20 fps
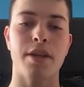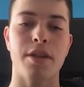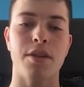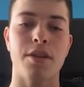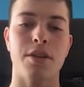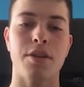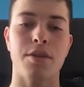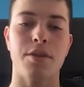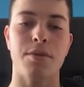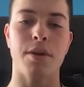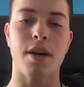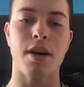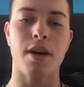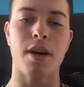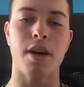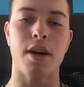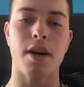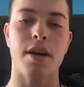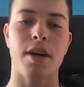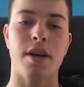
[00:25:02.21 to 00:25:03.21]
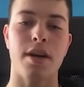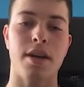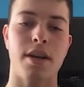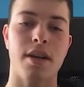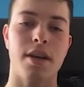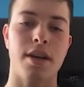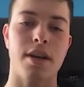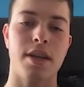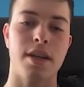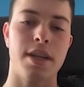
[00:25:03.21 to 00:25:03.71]
to
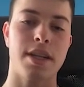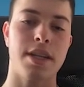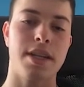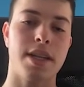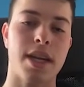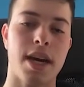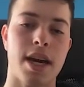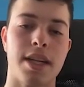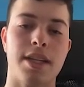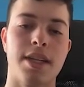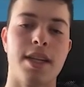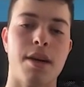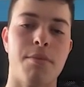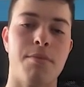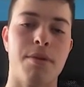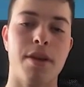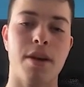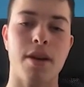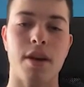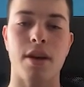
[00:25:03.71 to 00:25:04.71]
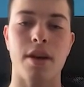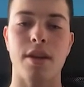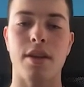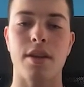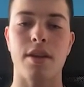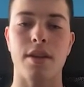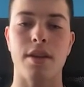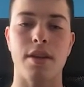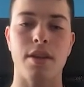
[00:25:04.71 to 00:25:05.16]
sidestep the